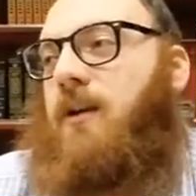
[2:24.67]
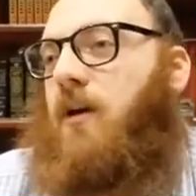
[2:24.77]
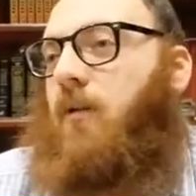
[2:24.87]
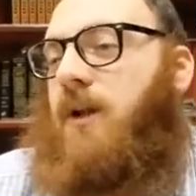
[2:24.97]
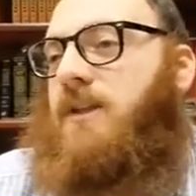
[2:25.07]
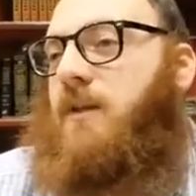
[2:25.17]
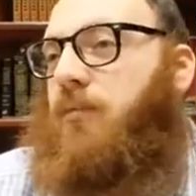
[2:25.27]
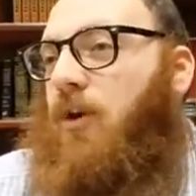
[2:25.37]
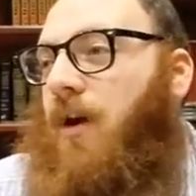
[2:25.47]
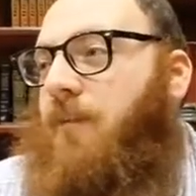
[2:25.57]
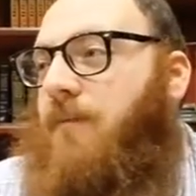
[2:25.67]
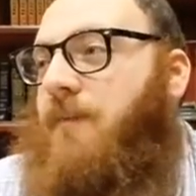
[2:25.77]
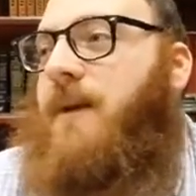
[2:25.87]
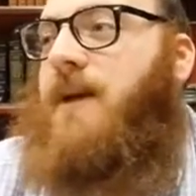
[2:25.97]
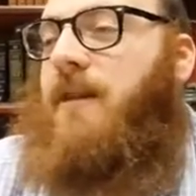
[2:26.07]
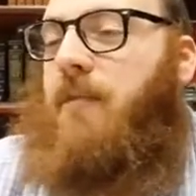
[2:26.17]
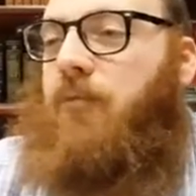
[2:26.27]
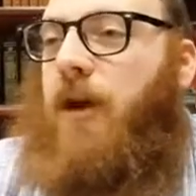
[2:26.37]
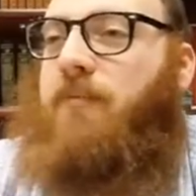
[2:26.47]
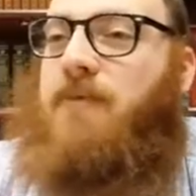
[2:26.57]
What's the problem? The
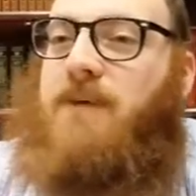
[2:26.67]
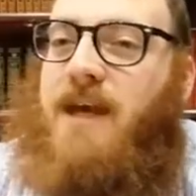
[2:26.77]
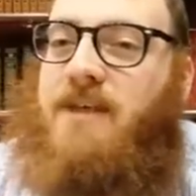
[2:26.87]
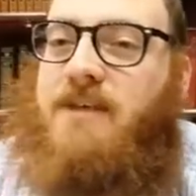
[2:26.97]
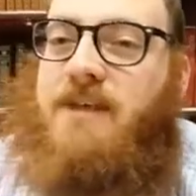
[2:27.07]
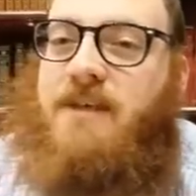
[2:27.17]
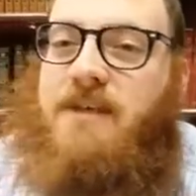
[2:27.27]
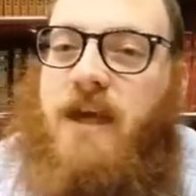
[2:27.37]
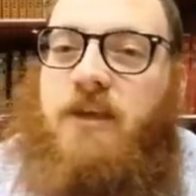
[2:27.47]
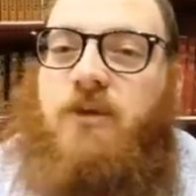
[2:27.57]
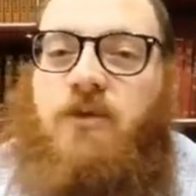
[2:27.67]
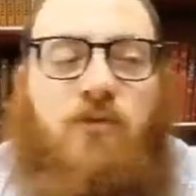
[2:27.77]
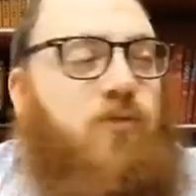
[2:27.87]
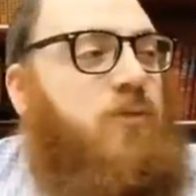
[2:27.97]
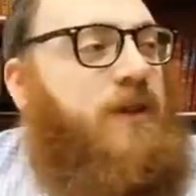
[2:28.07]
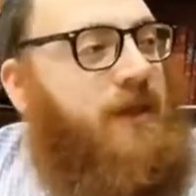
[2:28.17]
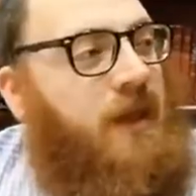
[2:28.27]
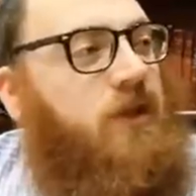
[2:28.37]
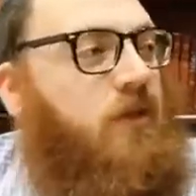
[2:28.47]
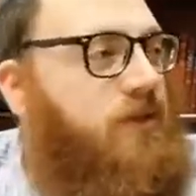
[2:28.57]
problem is that you,
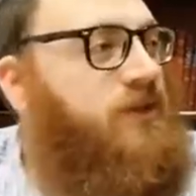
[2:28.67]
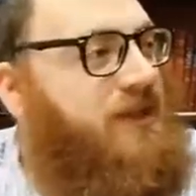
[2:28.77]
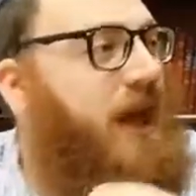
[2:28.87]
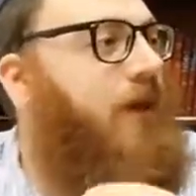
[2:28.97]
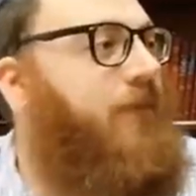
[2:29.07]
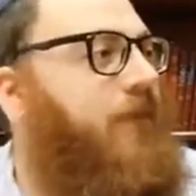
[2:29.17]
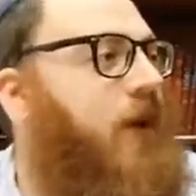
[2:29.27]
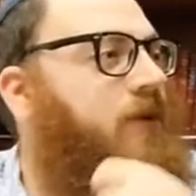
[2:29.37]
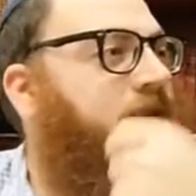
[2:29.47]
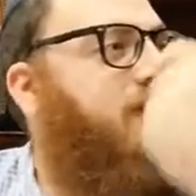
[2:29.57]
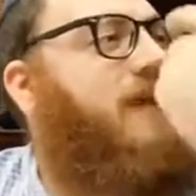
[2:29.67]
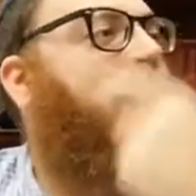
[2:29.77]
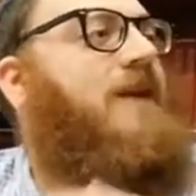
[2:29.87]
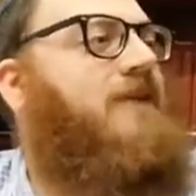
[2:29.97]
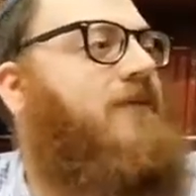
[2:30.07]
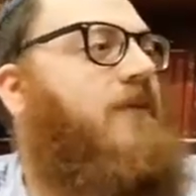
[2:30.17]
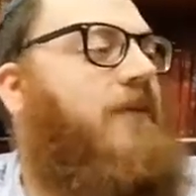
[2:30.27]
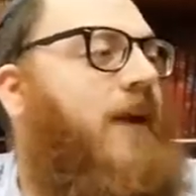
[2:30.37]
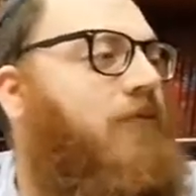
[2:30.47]
within yourself, are disconnected from that